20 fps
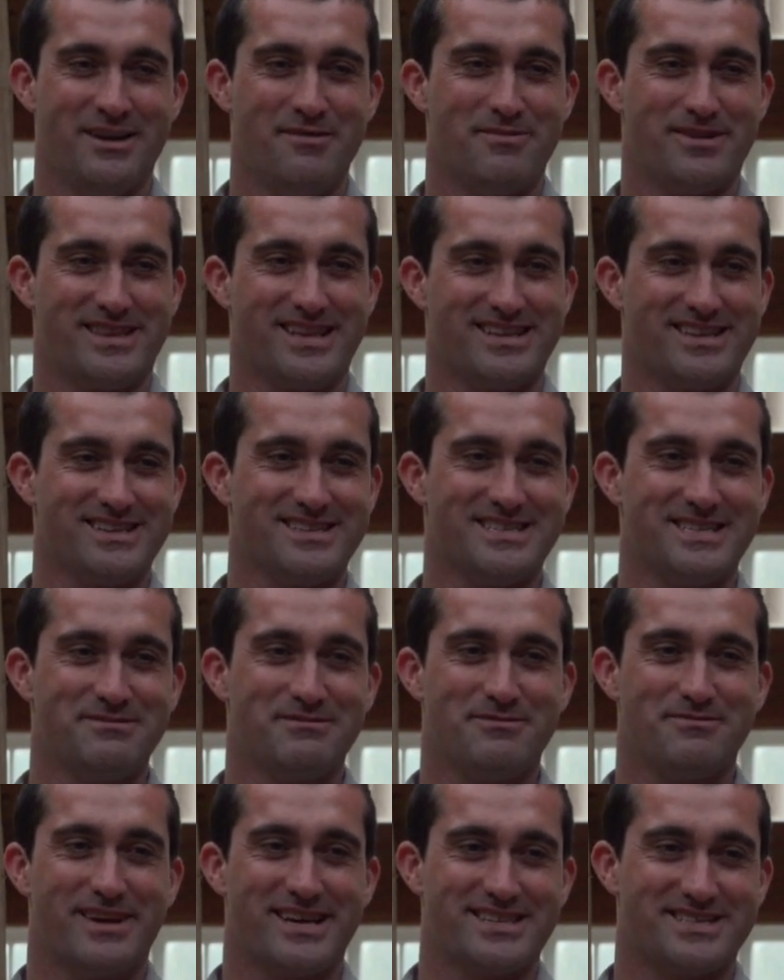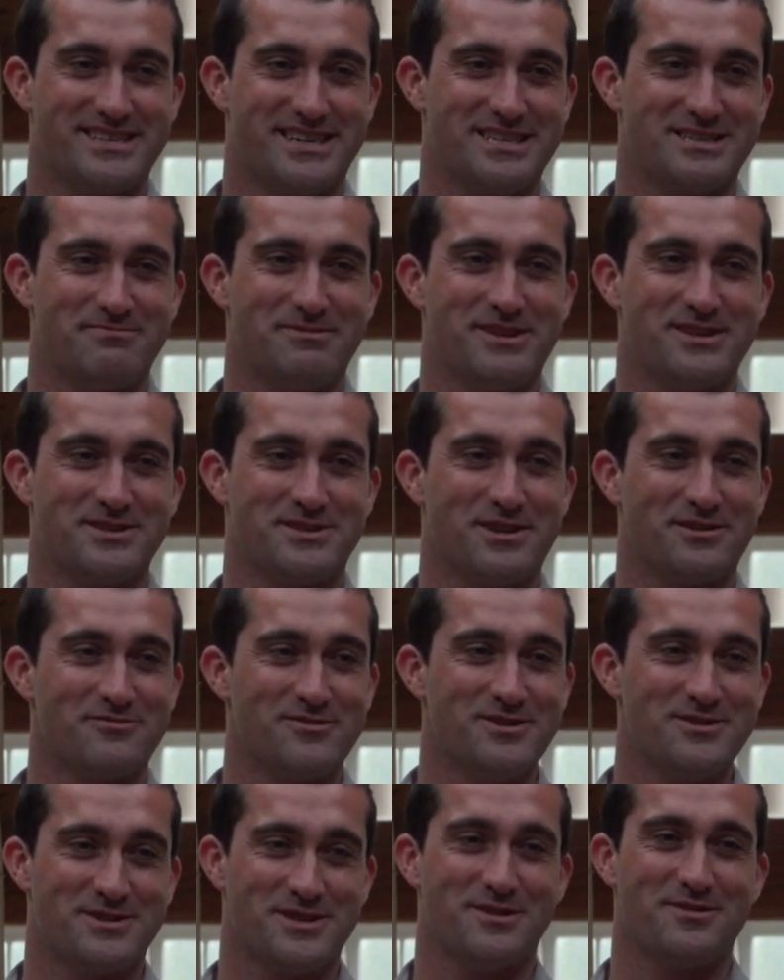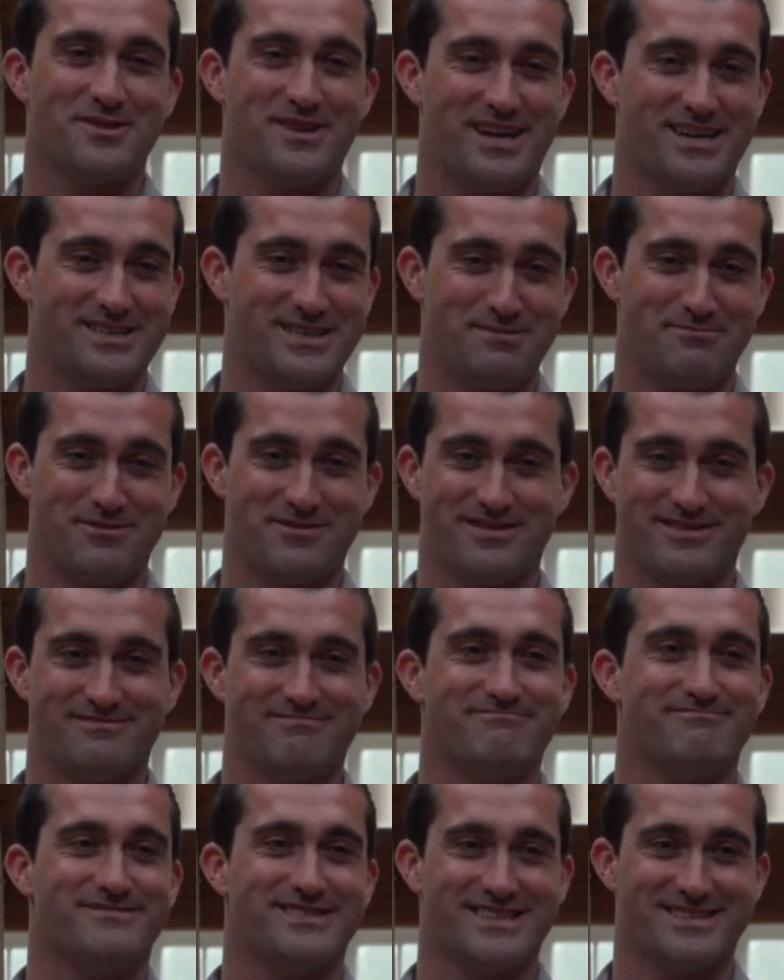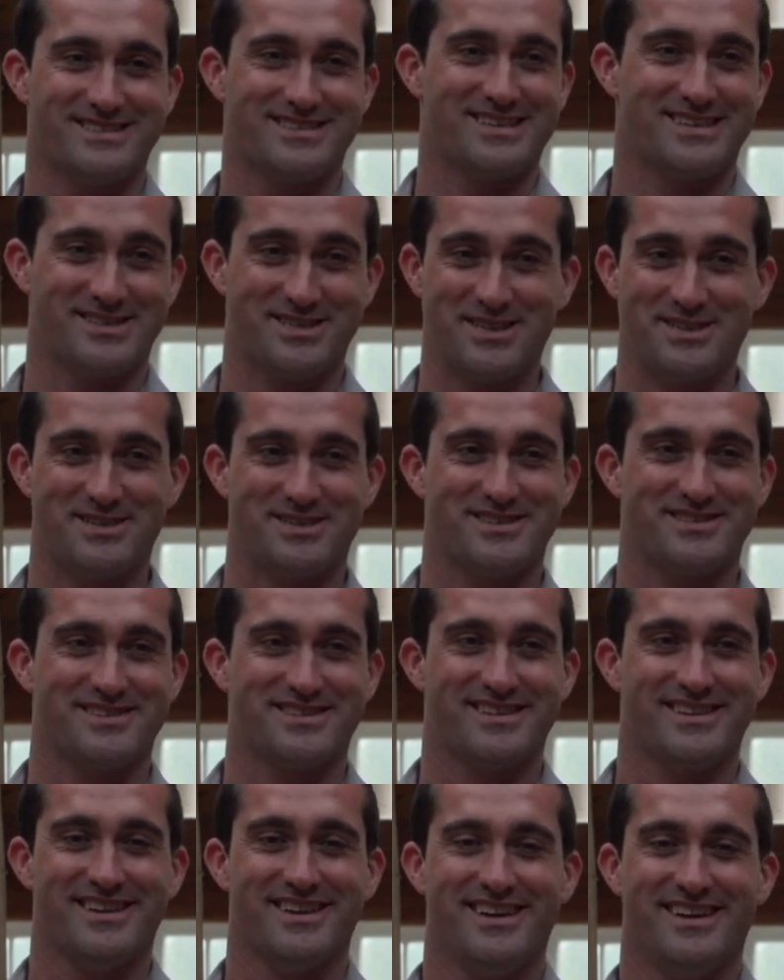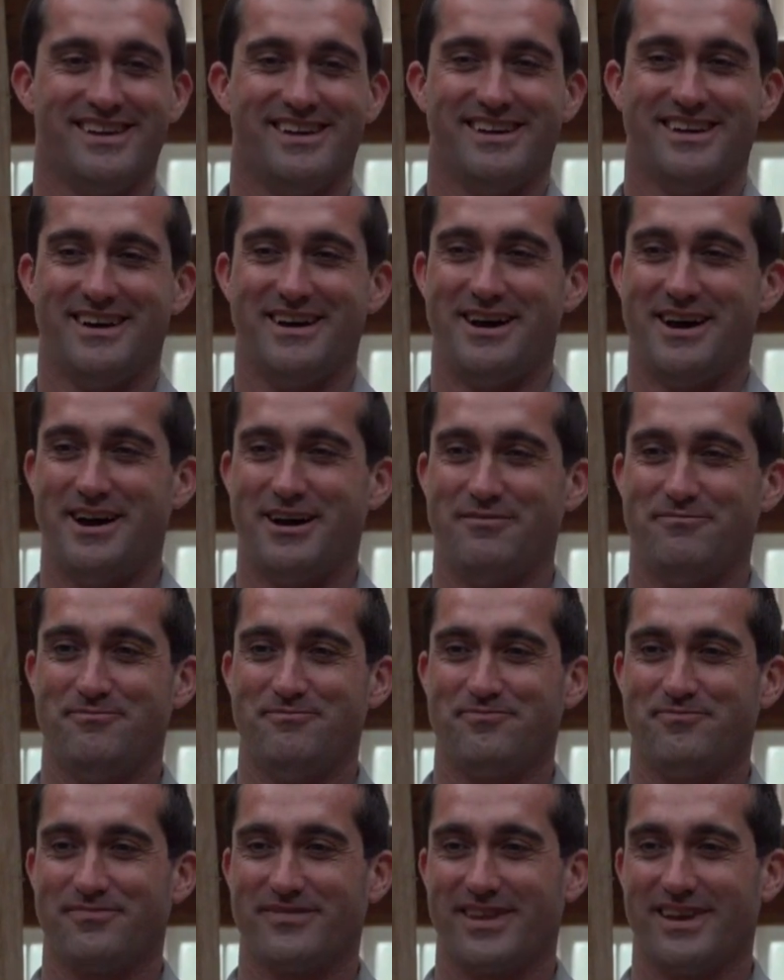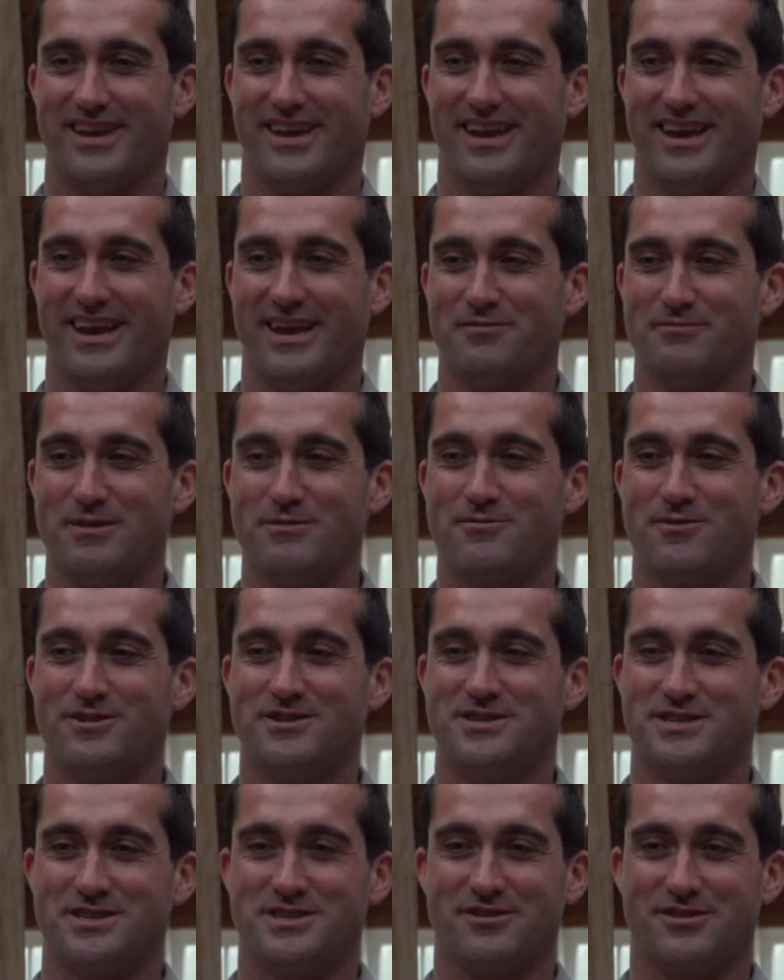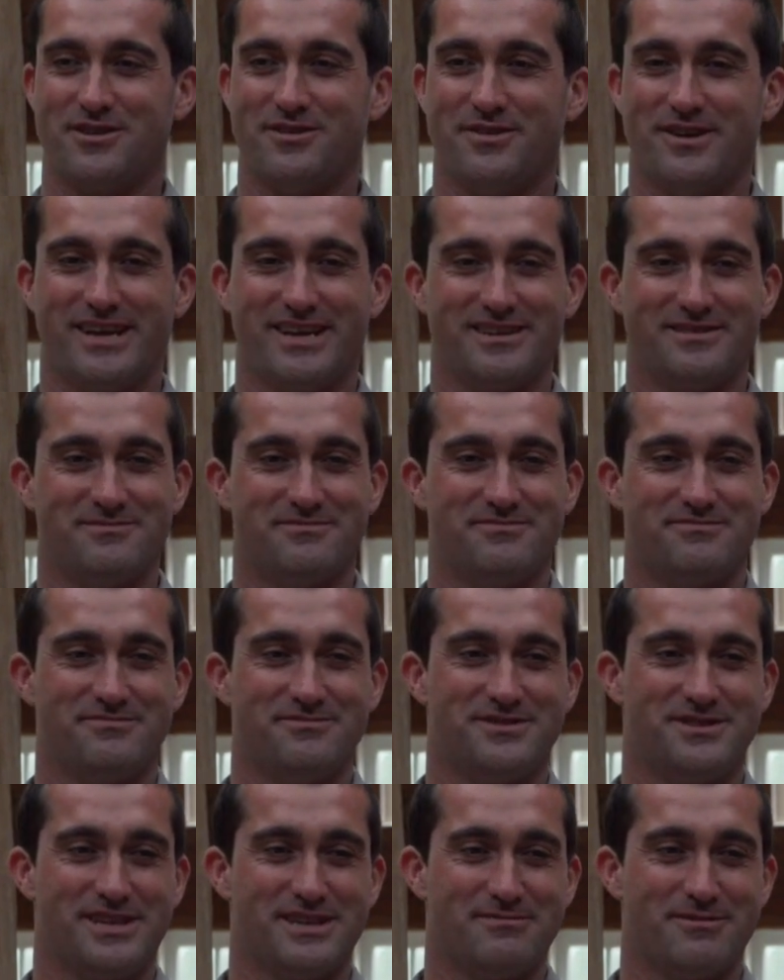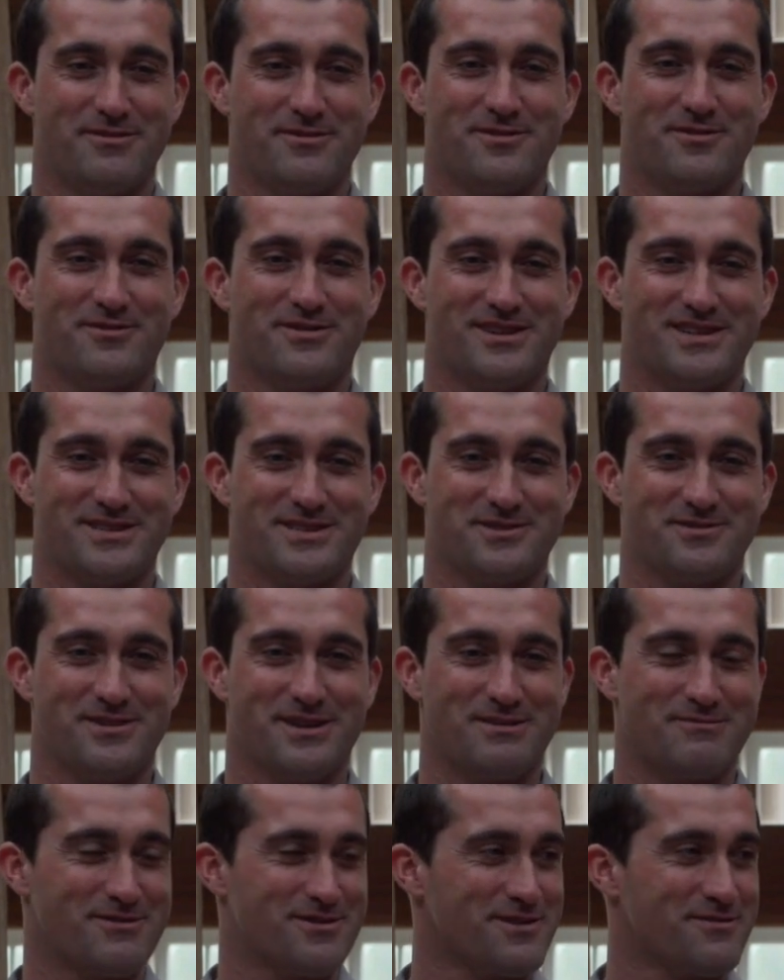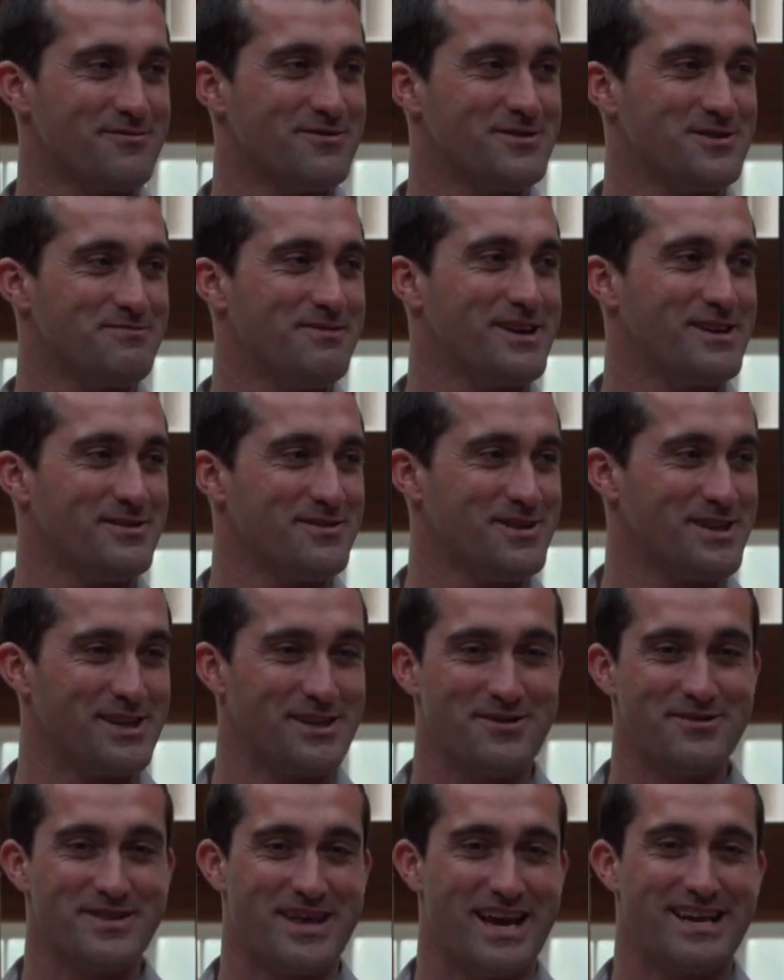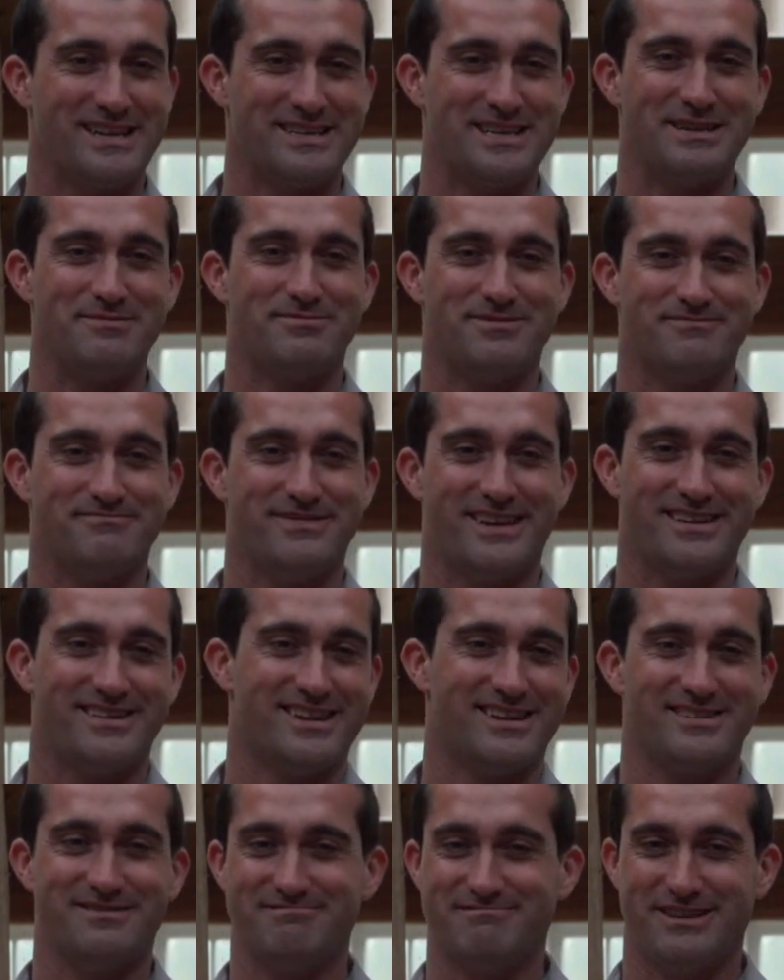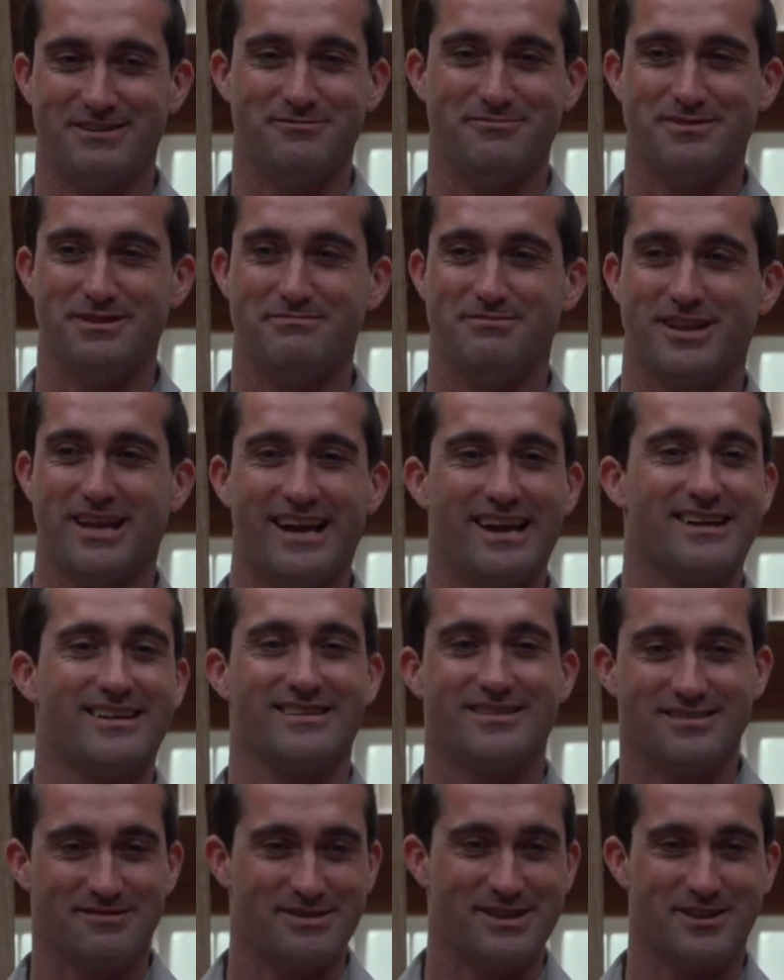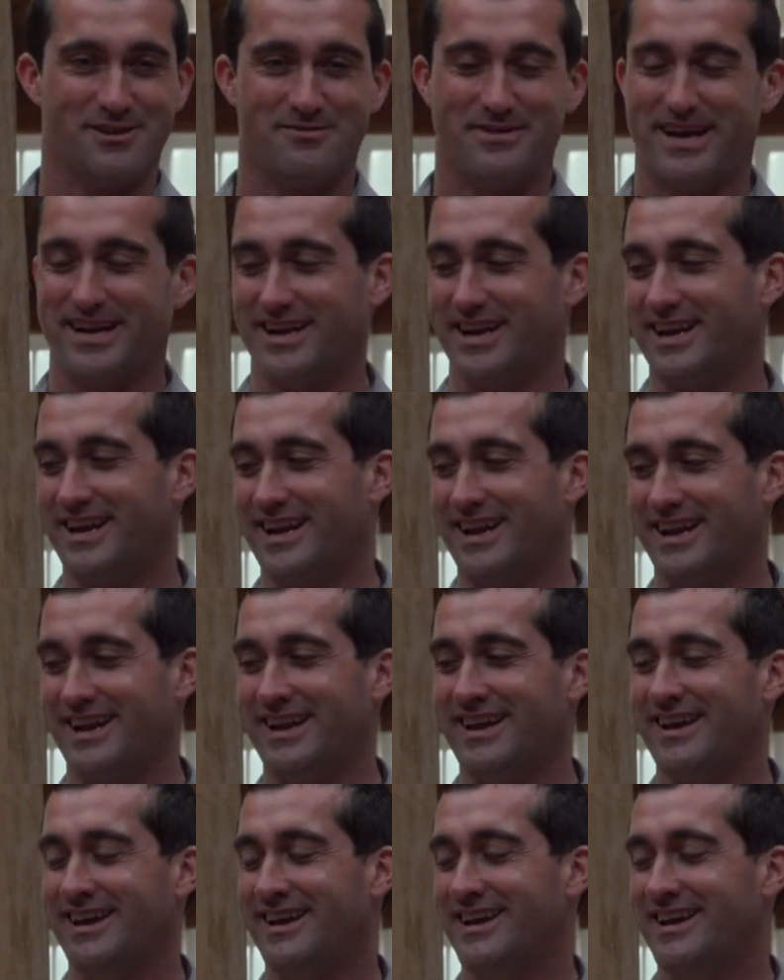But that didn't seem to make sense because our roots go a lot deeper than, than six inches. Um, and we weren't just growing GMO corn and soy where the roots might only go that deep and then it would be blank and then we go back again.